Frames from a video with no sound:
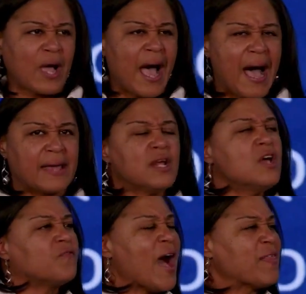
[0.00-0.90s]
God,
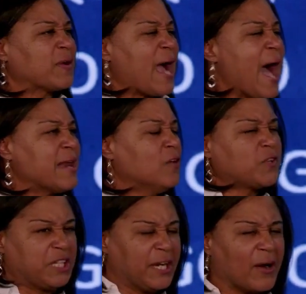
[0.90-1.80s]
Father God, of
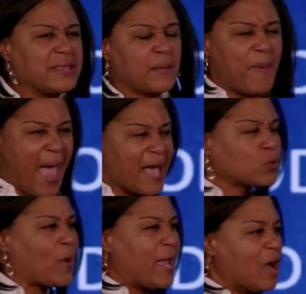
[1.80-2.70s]
clearing the
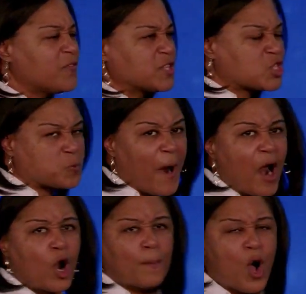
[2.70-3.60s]
pathway of the
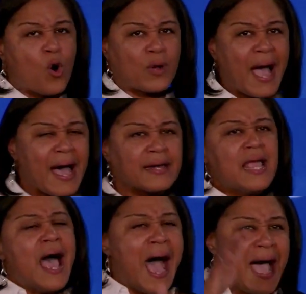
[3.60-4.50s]
sperm, oh God.
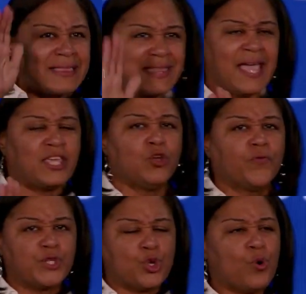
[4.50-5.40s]
I thank you
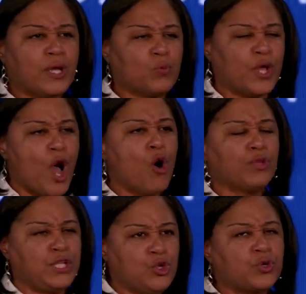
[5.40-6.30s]
for doing what
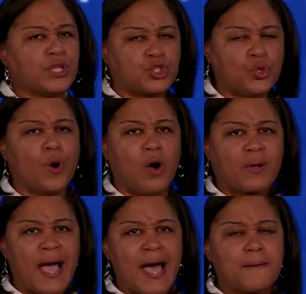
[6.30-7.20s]
only you could do, oh
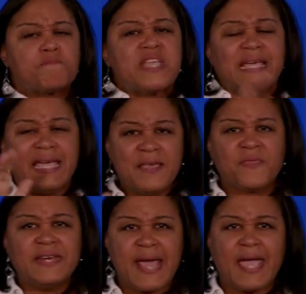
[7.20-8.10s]
God. In
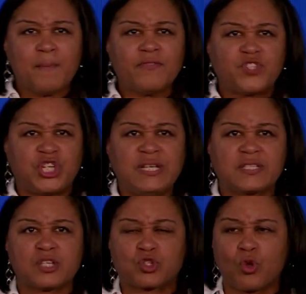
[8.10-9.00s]
the name of
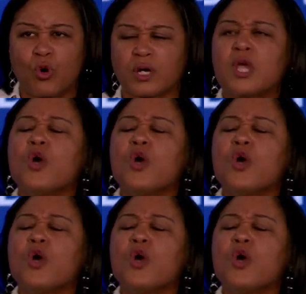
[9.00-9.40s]
Jesus, Lord.